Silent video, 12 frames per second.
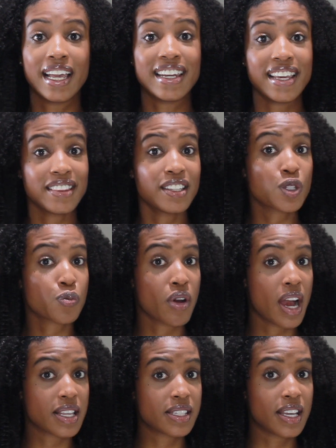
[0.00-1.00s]
And in this
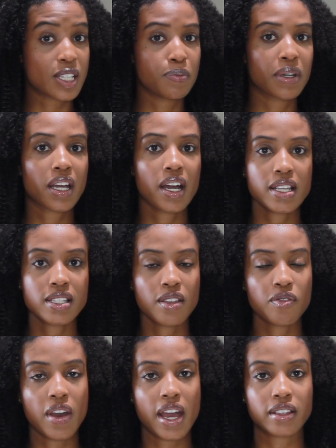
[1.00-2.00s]
process, because of
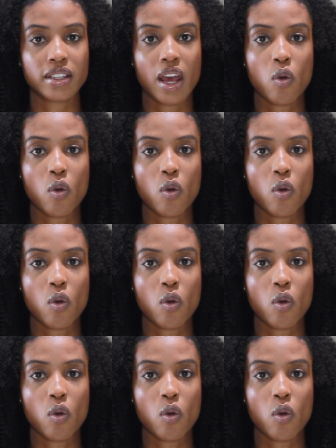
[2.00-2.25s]
the fact that